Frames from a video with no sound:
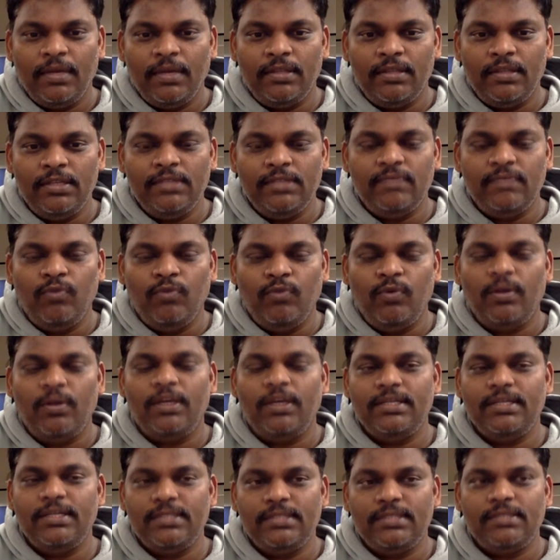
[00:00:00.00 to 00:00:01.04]
These four
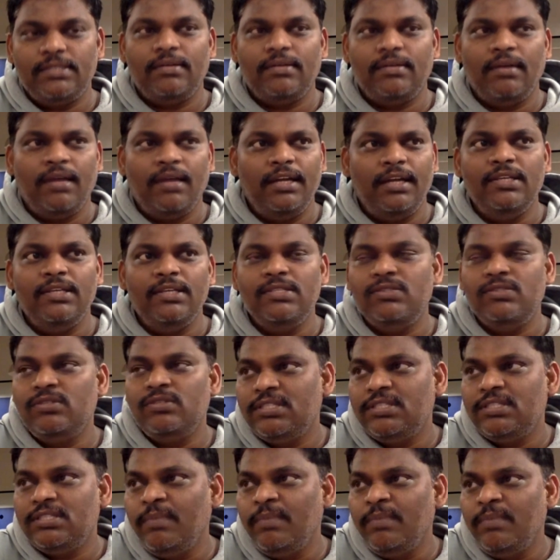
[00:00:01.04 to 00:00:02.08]
reasons. It is
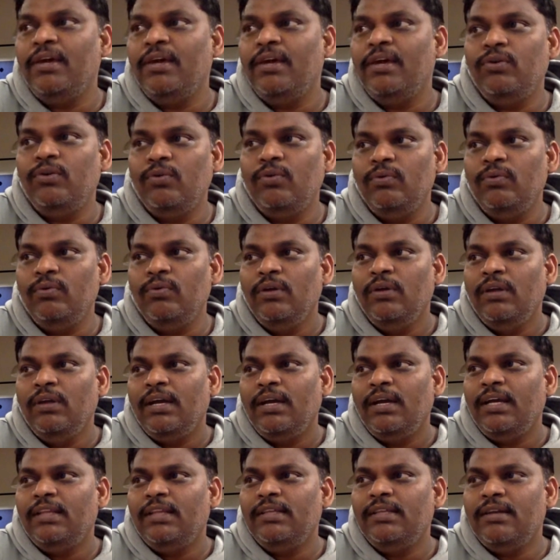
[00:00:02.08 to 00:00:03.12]
similar to,
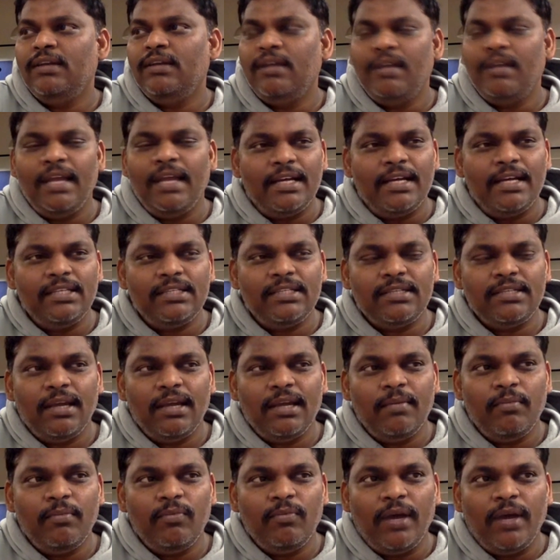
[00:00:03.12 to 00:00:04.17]
I think last
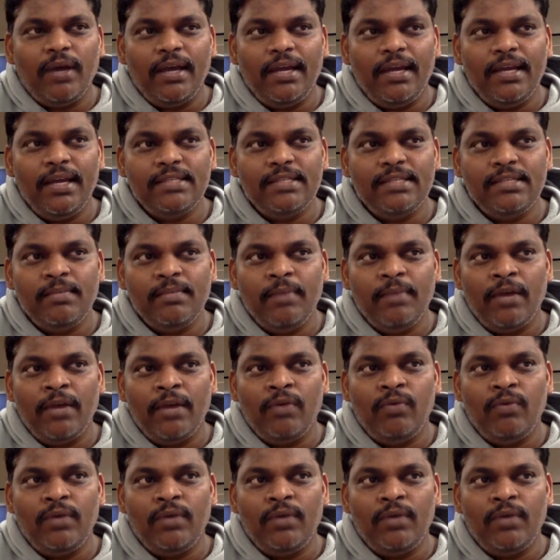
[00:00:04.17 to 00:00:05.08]
time IIC Bangalore